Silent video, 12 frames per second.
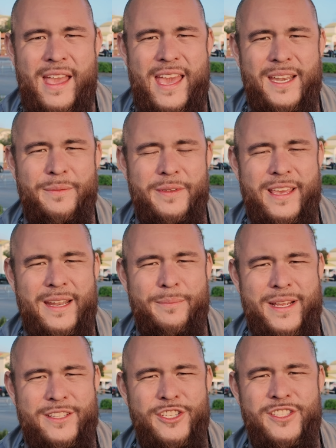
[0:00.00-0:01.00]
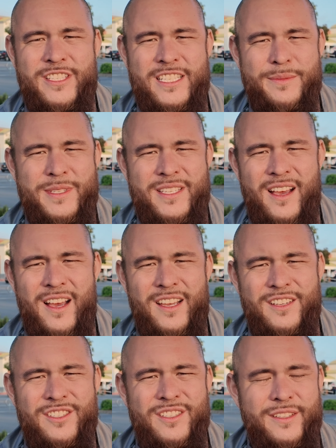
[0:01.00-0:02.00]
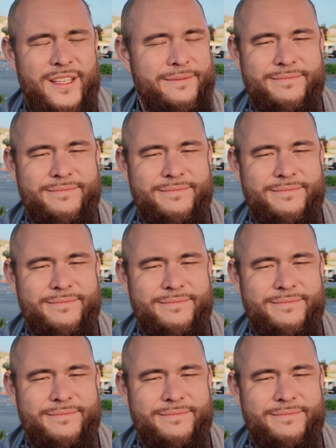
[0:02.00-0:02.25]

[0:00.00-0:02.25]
and I'm getting my Tootsies massaged.